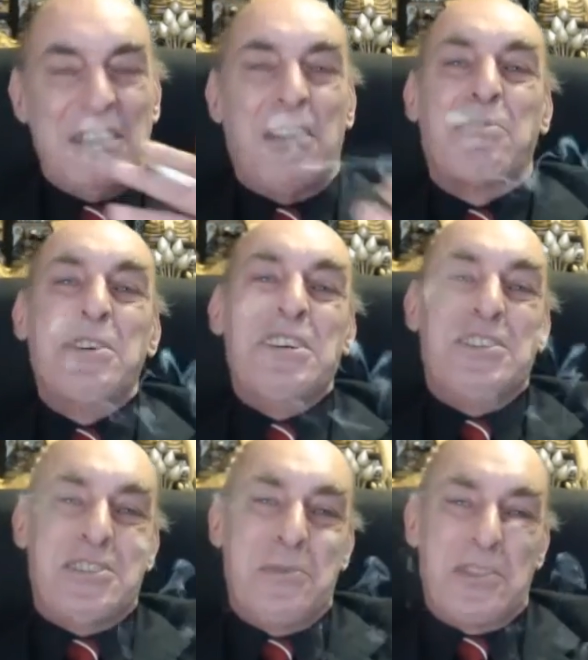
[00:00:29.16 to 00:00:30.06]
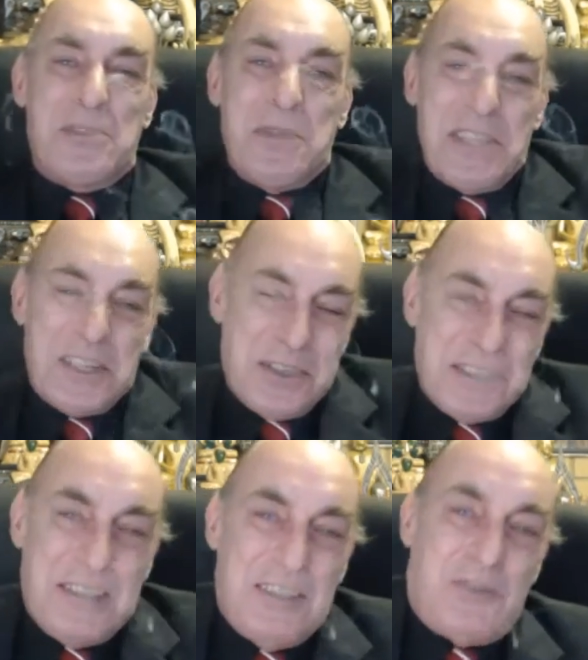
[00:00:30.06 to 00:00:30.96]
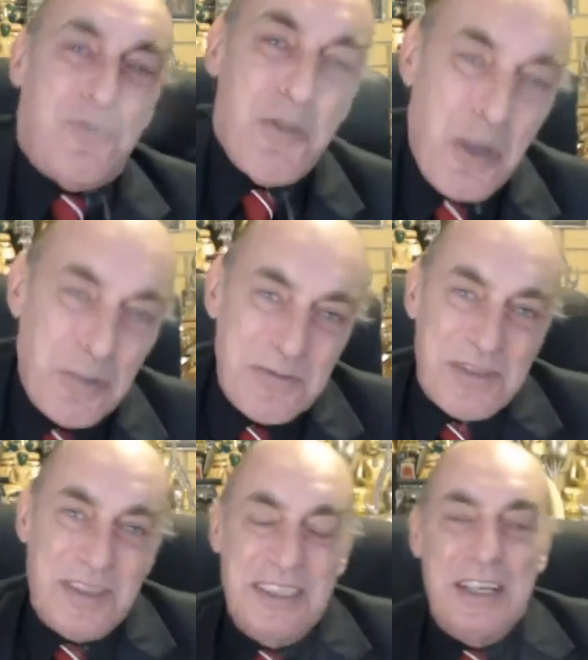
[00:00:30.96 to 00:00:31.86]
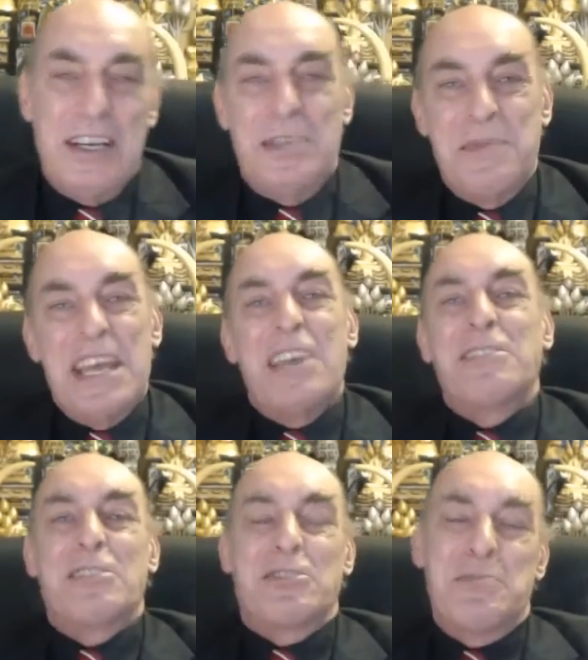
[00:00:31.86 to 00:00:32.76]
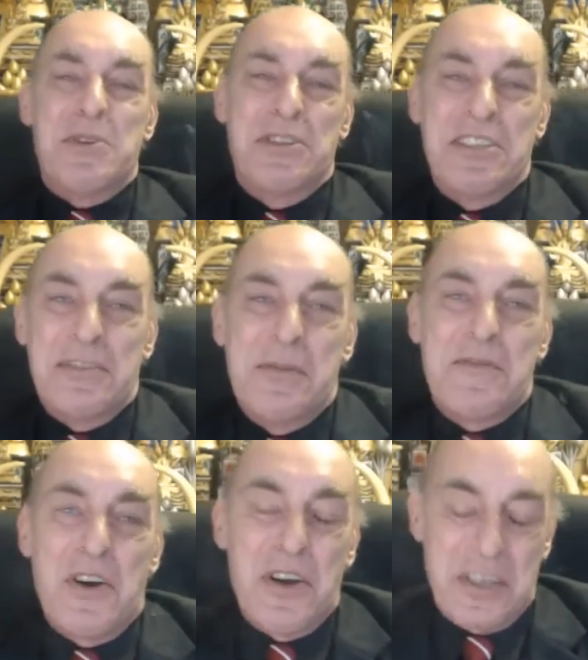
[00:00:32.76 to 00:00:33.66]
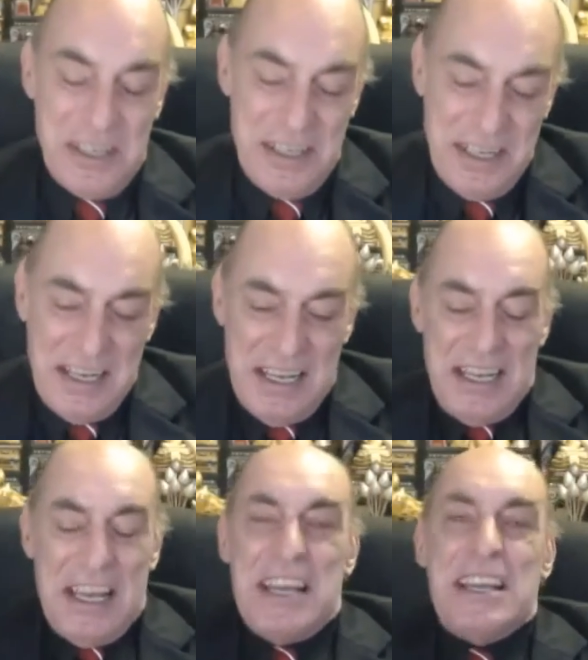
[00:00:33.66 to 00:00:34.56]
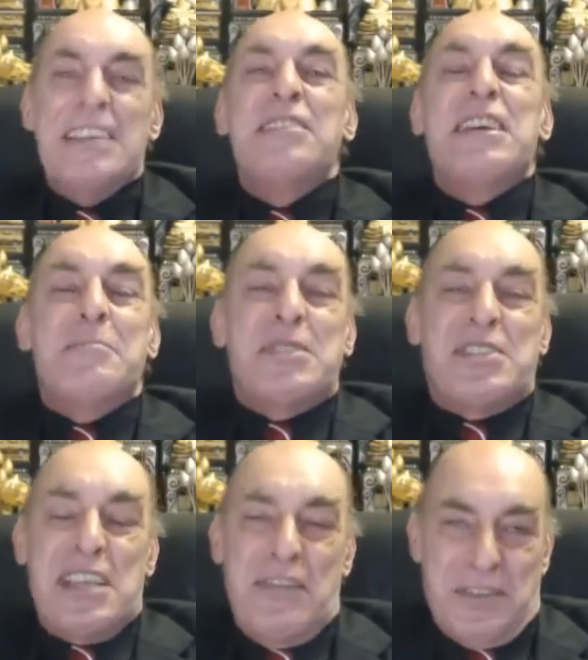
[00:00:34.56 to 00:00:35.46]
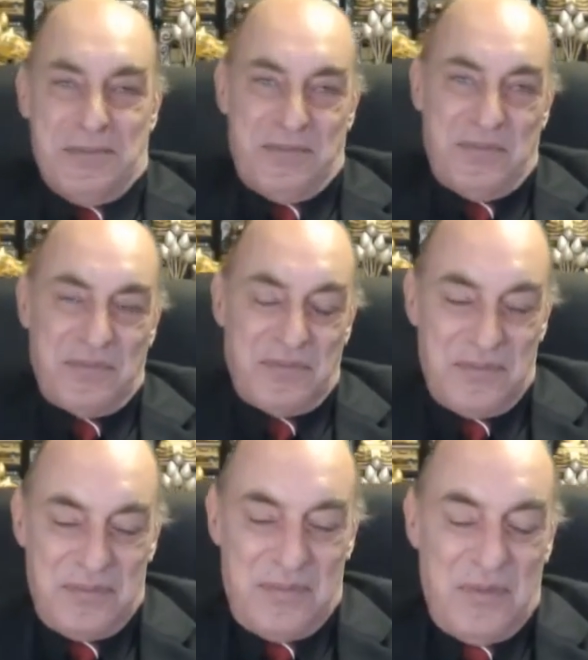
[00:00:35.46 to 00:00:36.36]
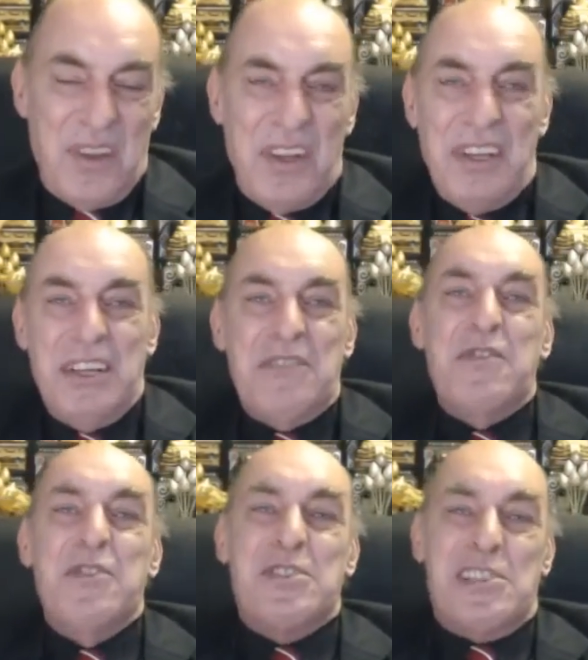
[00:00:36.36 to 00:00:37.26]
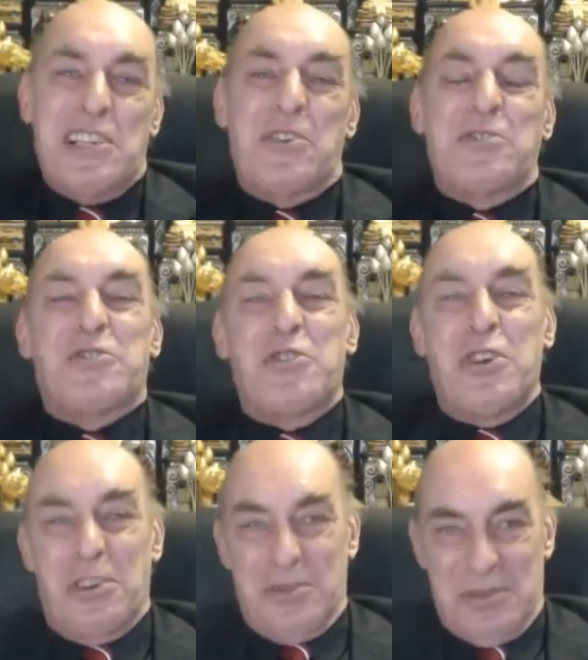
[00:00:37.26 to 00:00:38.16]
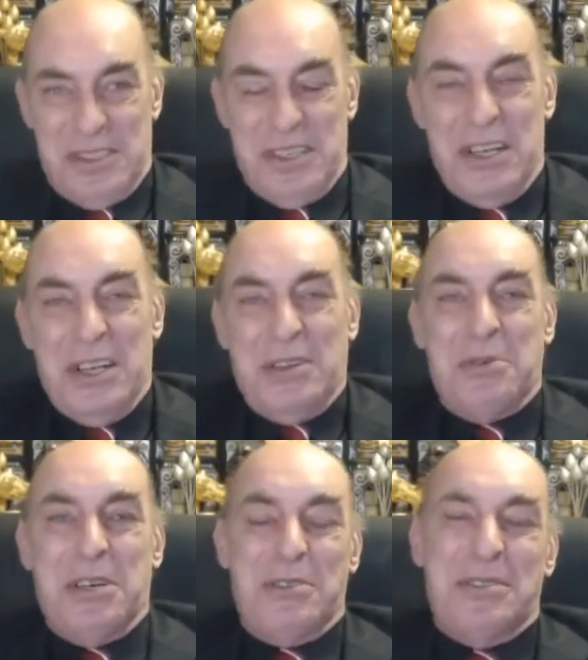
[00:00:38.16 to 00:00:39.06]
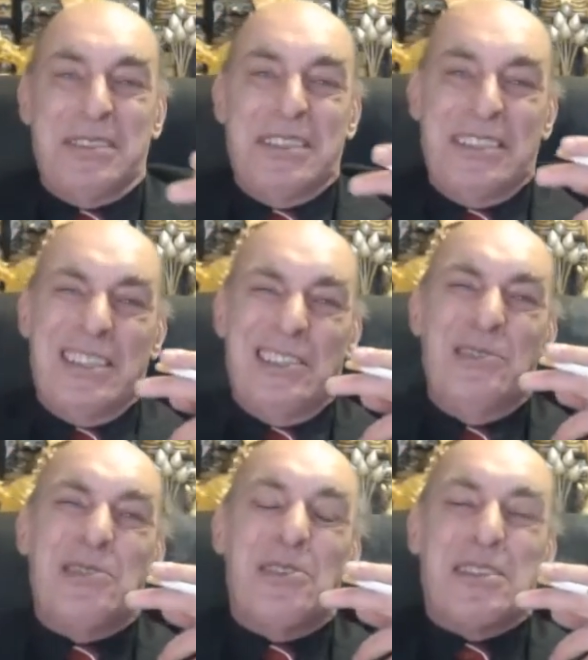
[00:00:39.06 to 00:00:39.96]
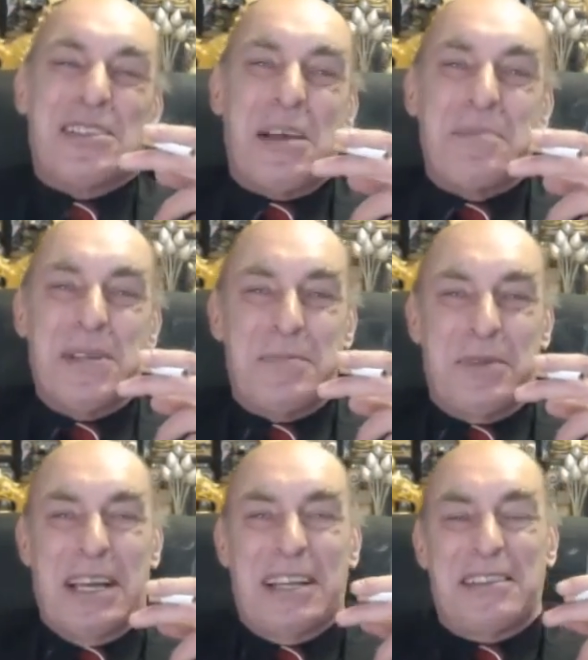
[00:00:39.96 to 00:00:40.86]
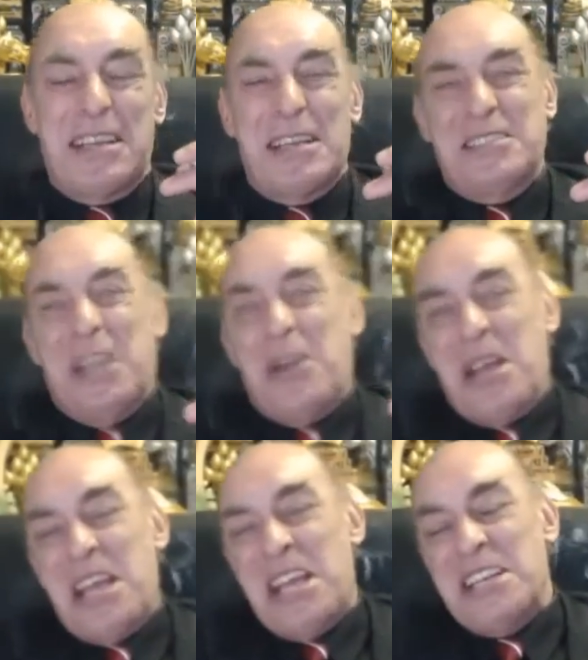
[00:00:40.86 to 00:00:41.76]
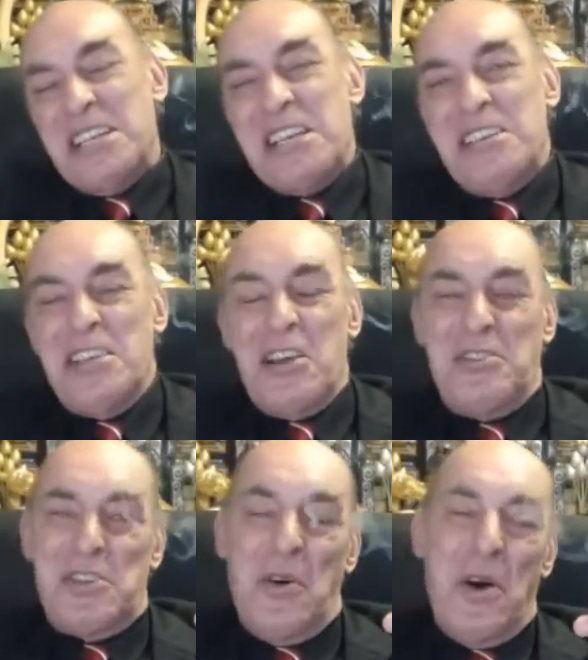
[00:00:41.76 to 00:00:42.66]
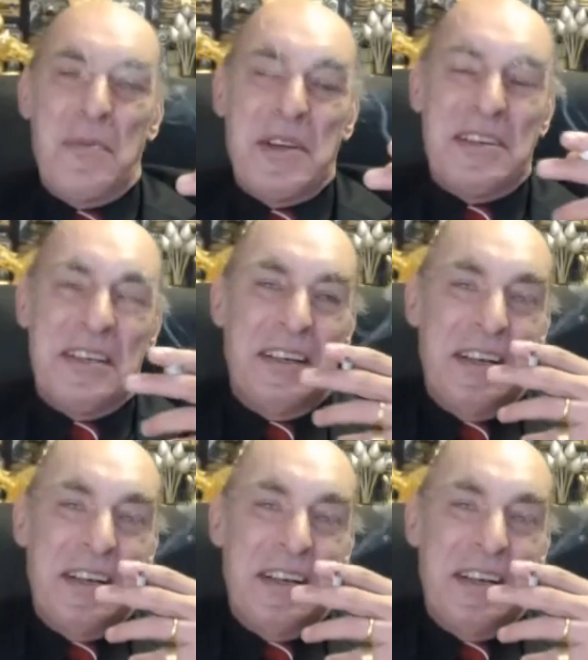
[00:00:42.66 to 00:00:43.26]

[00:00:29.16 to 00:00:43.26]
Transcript: The three issues I want to speak on are trolls, our little community we've got, and the M7. Firstly, on trolls. Well, it looks like some people out there, Andy, Simon,